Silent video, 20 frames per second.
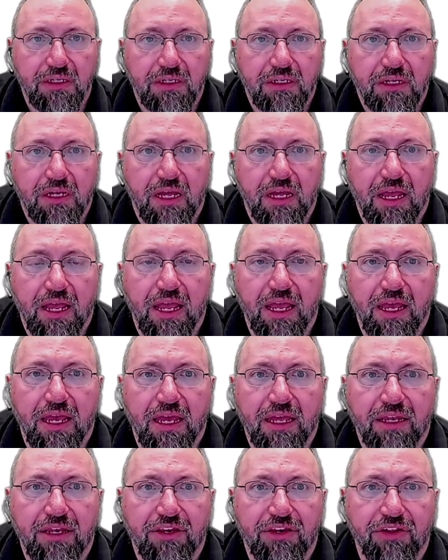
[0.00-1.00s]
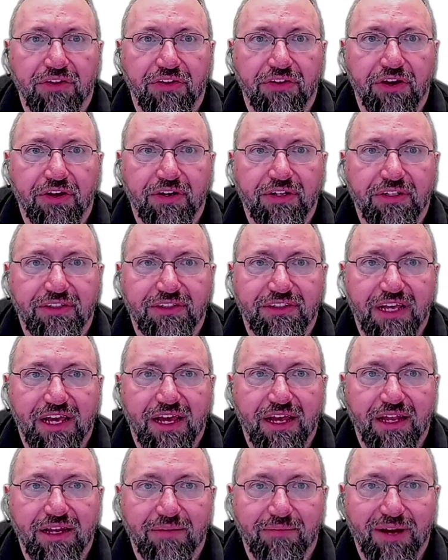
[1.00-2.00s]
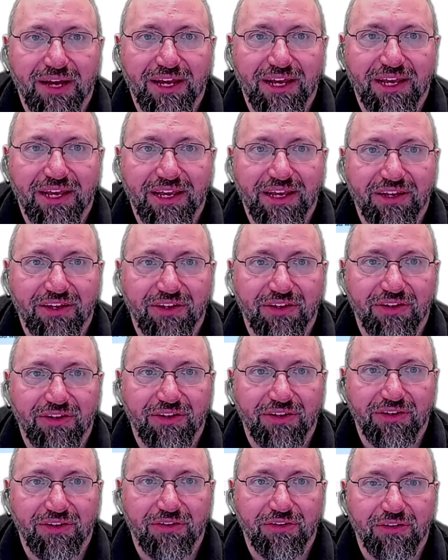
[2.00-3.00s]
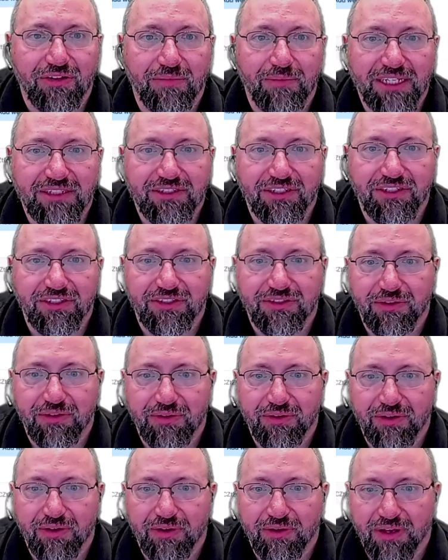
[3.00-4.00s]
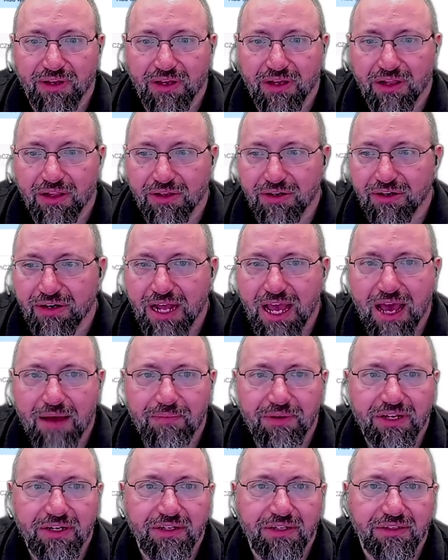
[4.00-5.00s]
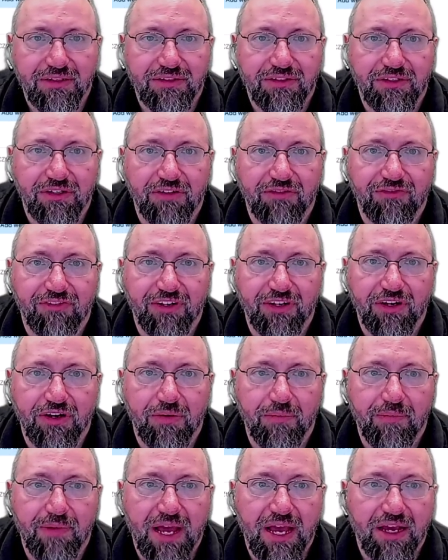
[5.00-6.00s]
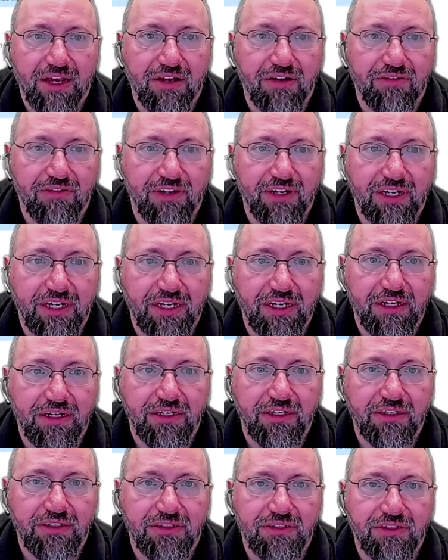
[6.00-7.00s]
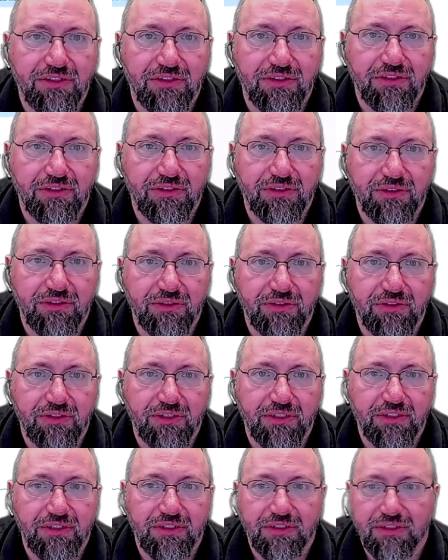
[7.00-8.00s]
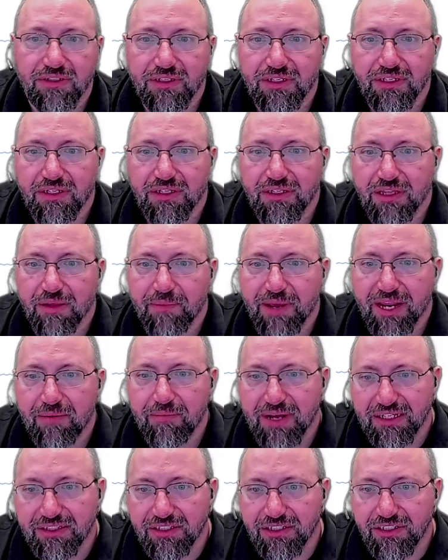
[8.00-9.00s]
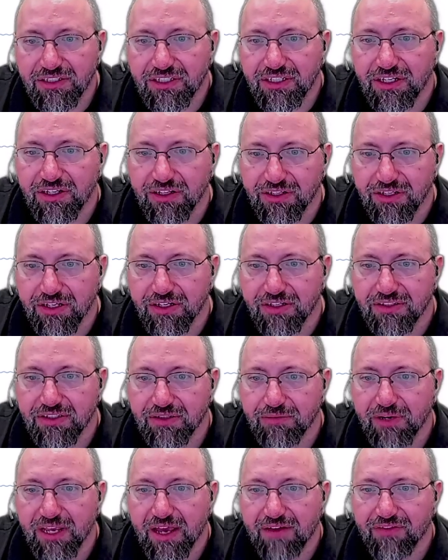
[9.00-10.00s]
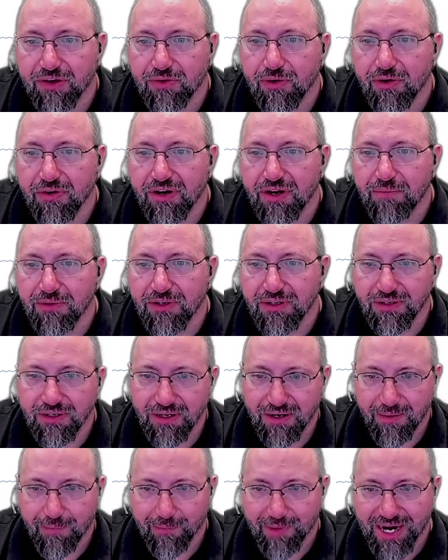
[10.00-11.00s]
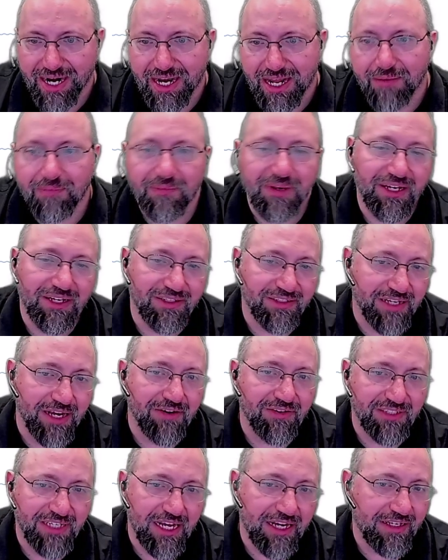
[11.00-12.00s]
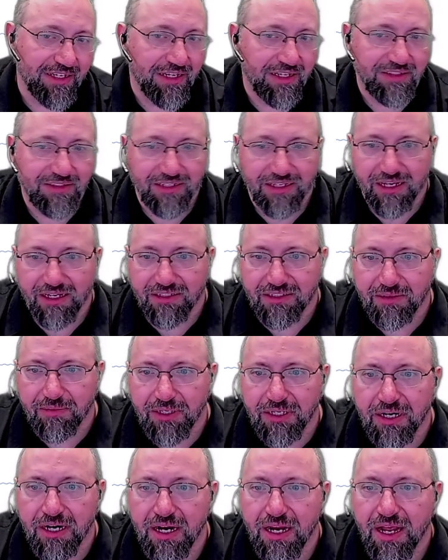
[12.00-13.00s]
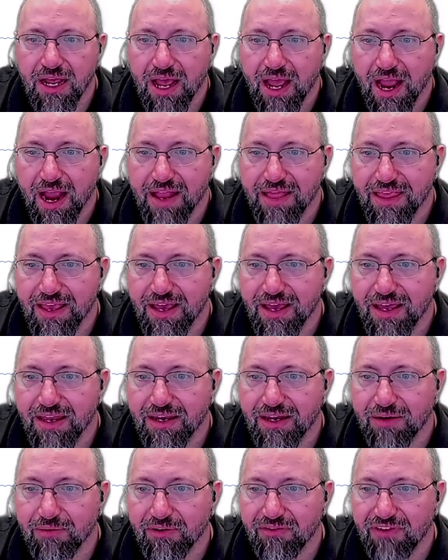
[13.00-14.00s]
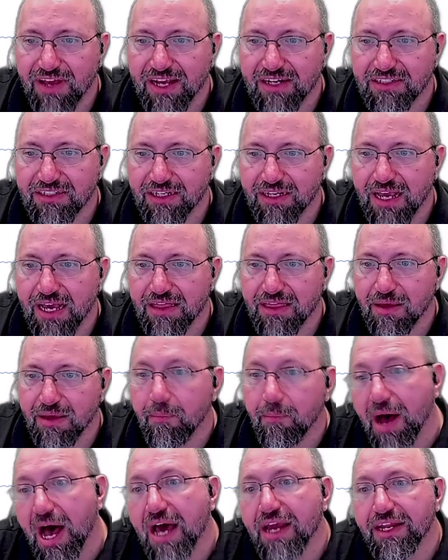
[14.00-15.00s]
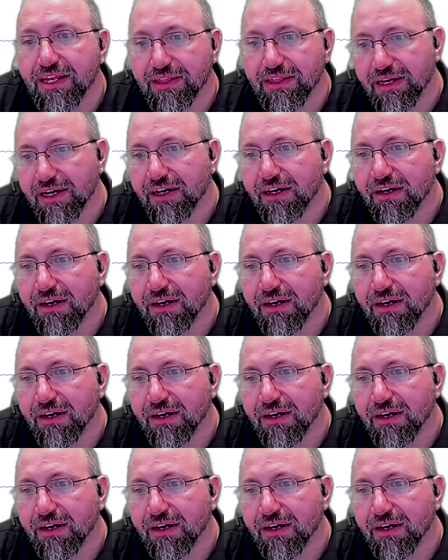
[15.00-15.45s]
And you'll notice that my Google message alert happened. So if we go back over here to the main message, you'll notice that we have the quote number, my name because I was acting as the customer, and then we've actually got the body there